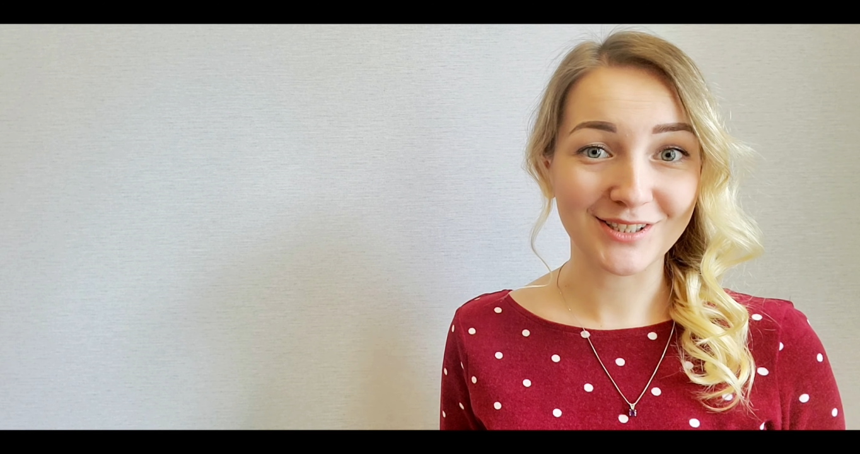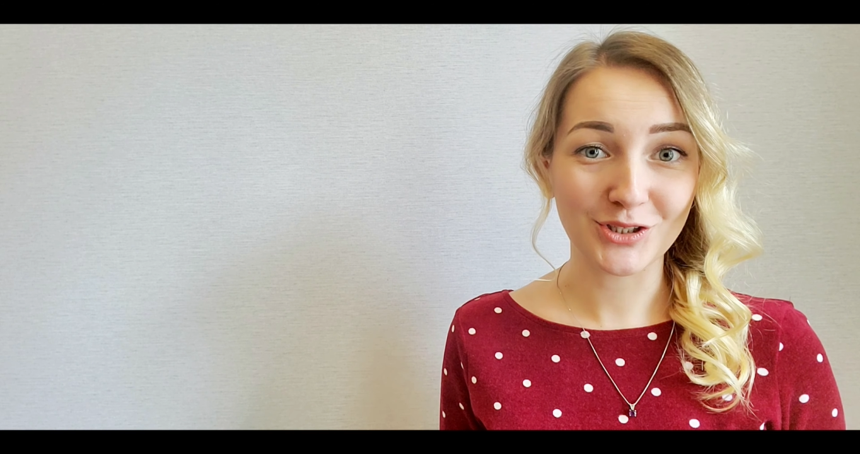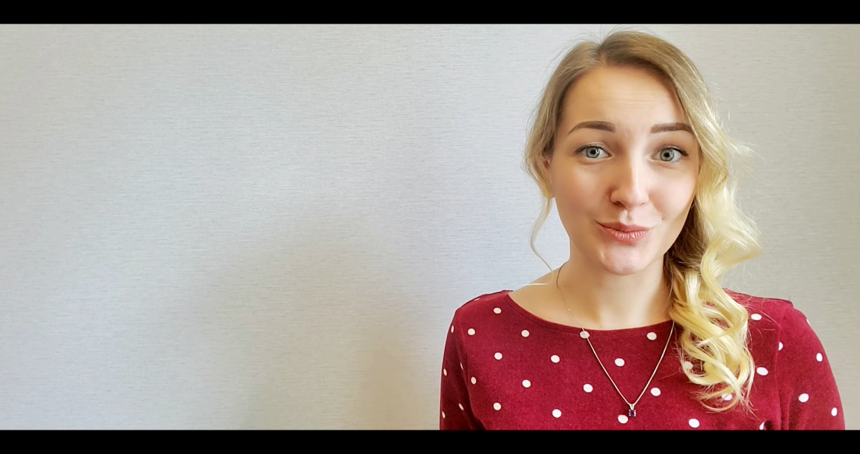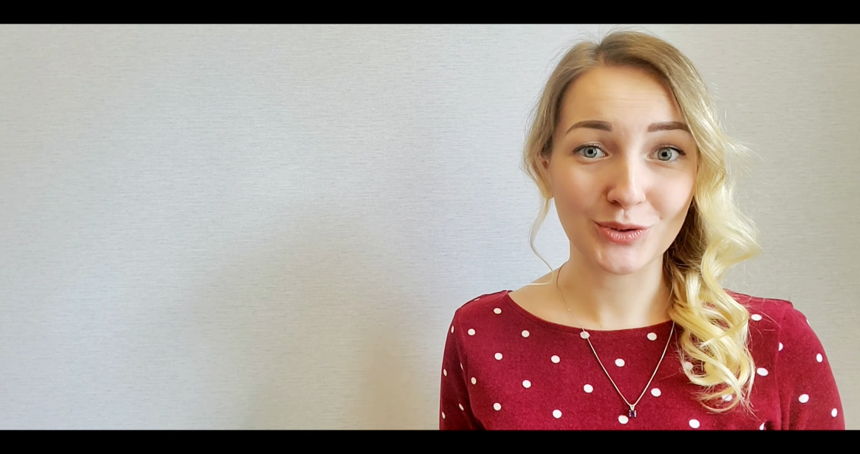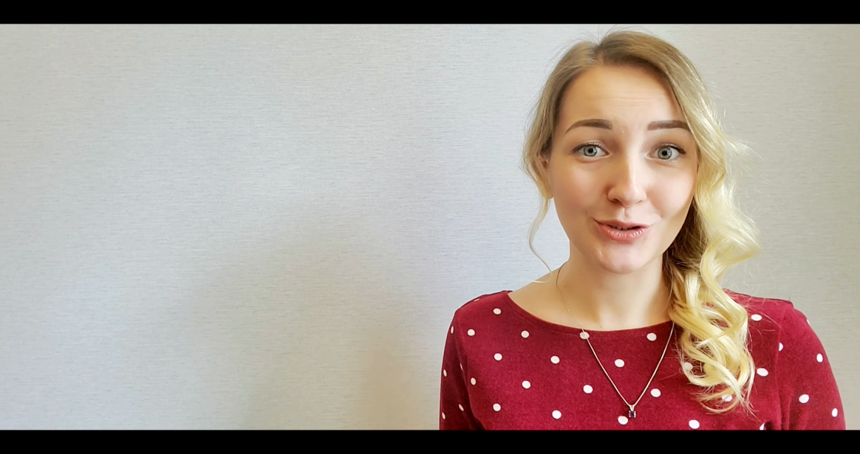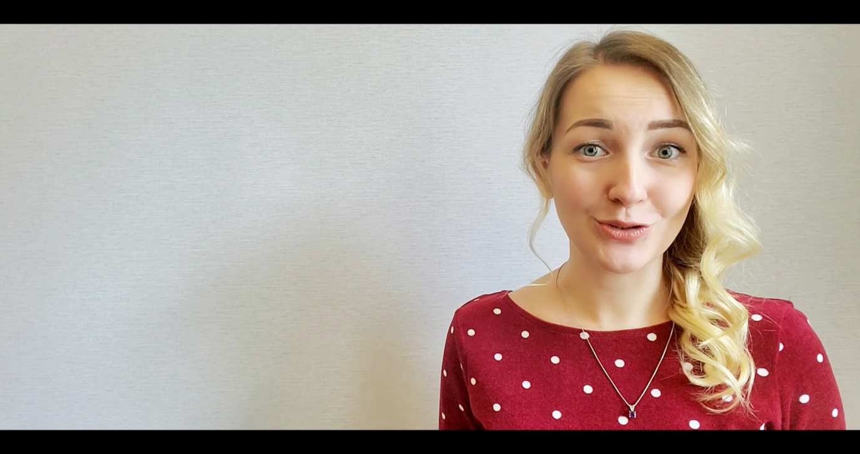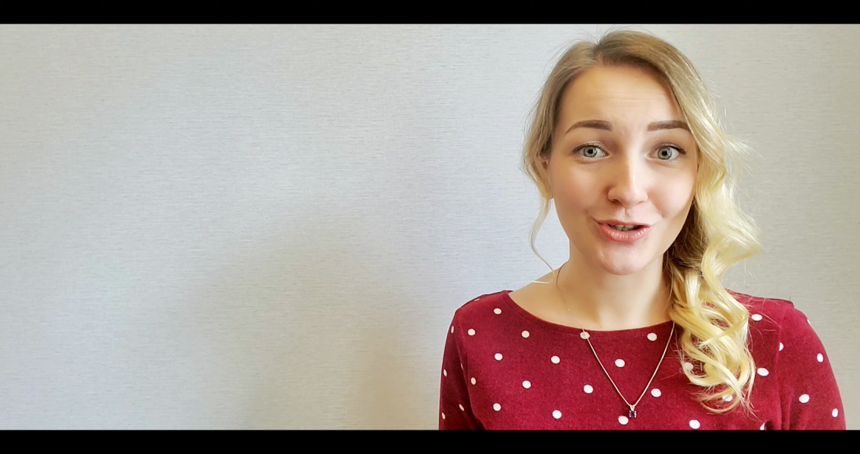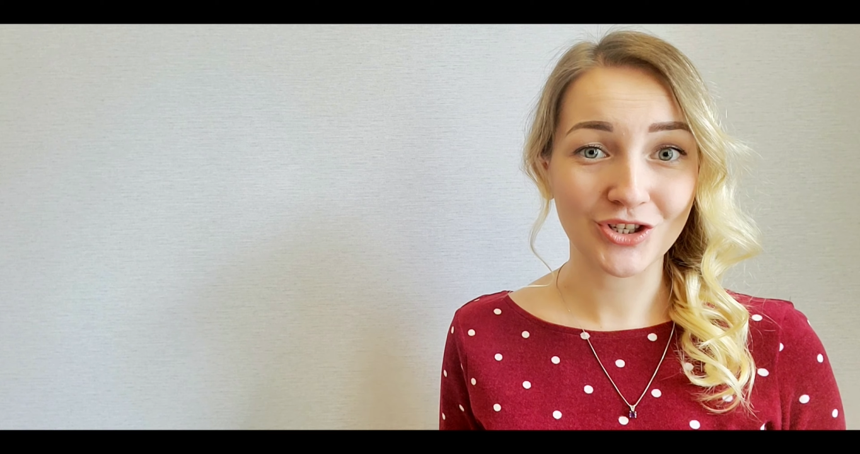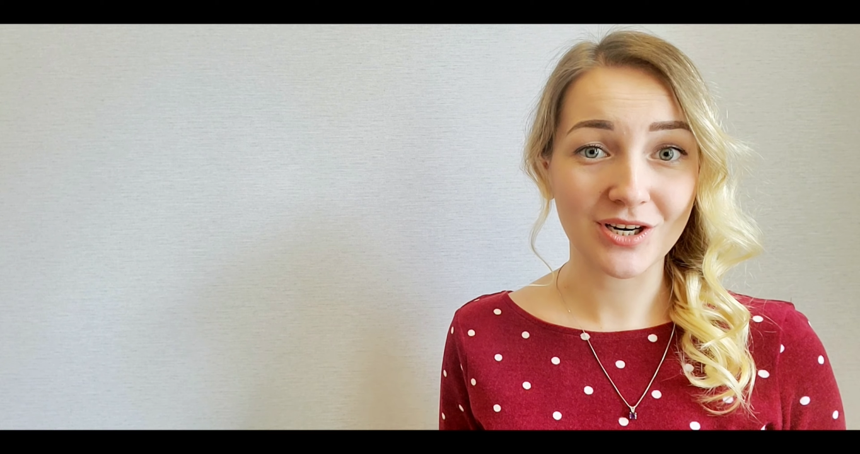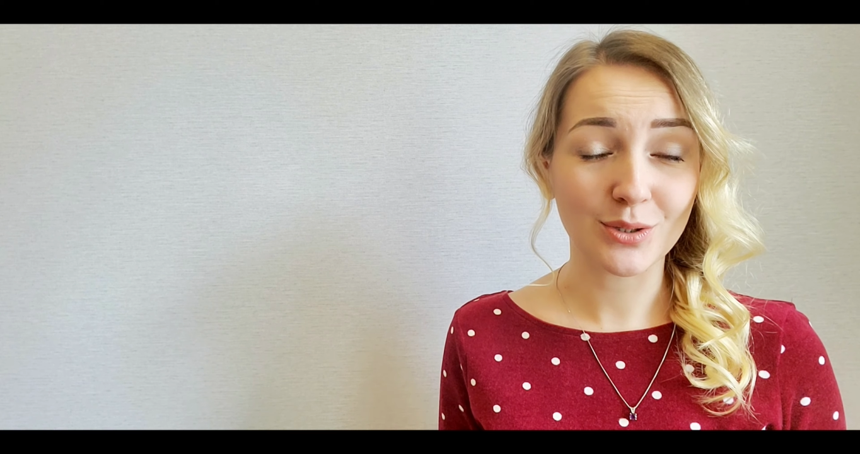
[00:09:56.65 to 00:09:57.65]
that you want to
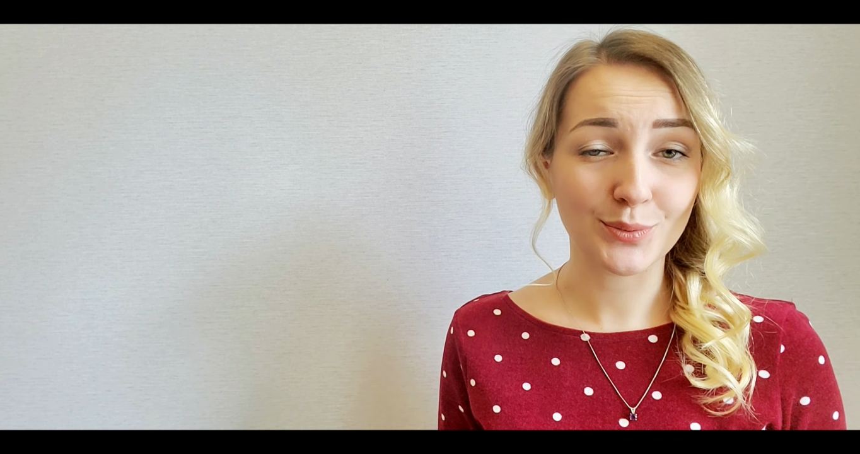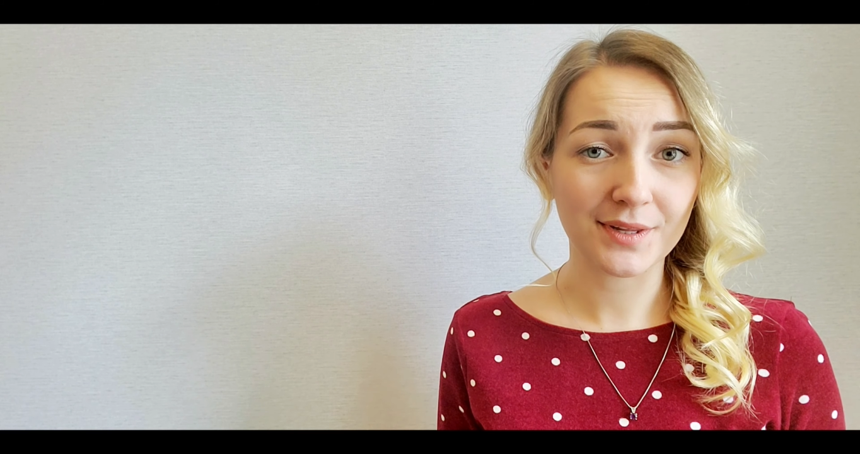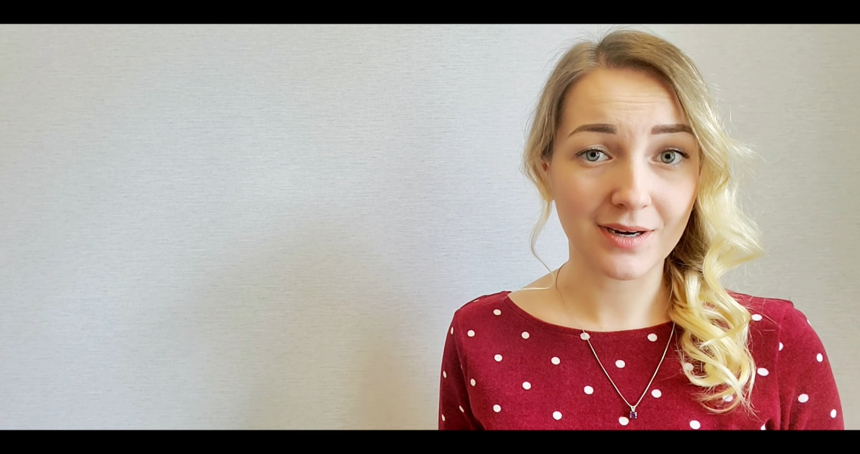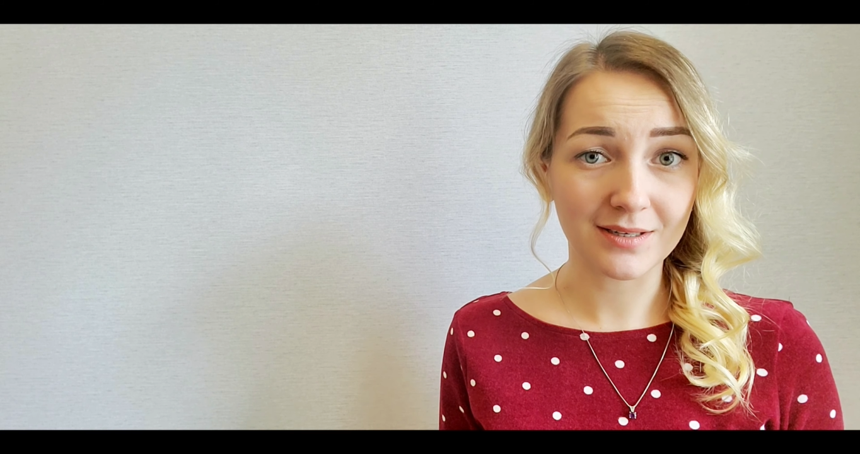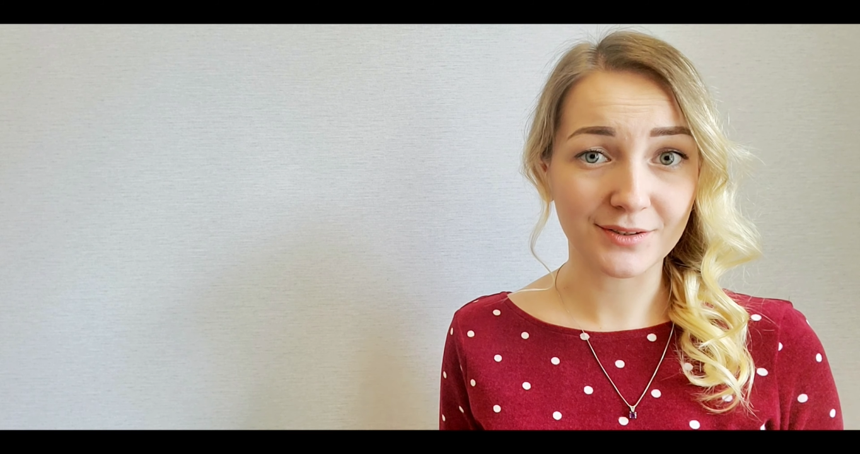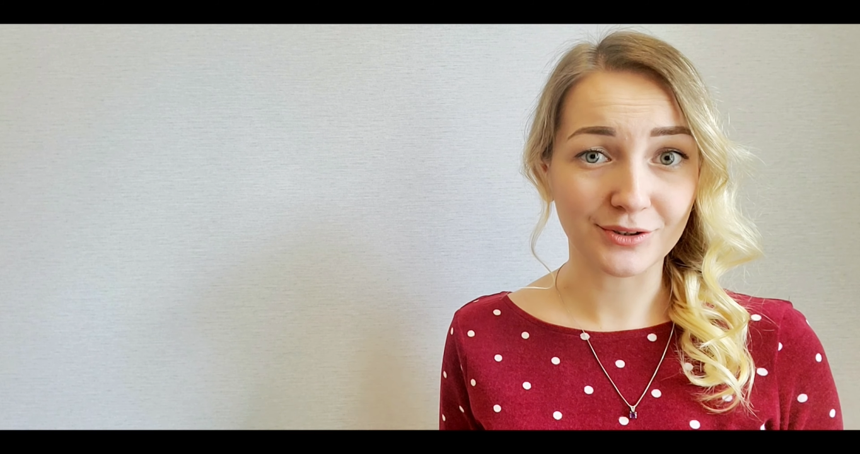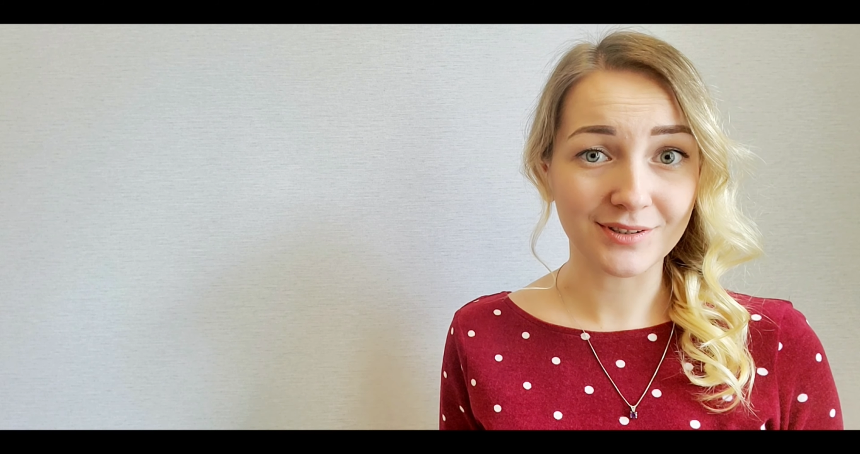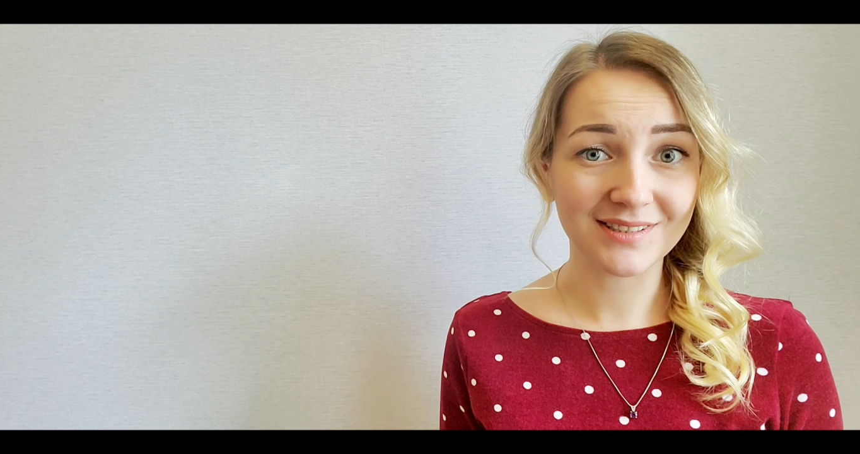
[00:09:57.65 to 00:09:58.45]
share with others,